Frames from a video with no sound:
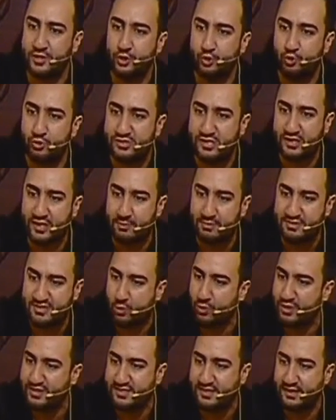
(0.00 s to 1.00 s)
and using him as
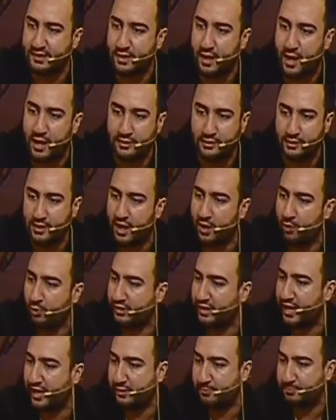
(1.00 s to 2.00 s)
a wasila, Allah
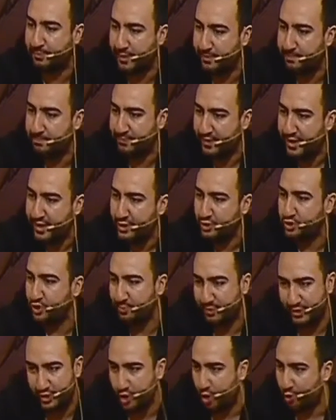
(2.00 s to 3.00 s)
will help him
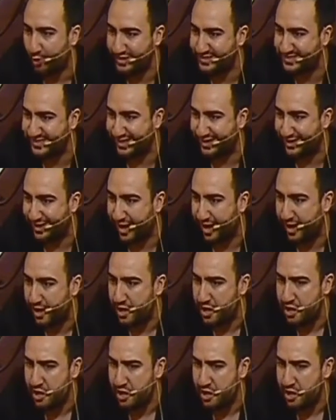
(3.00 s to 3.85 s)
to be your wasila.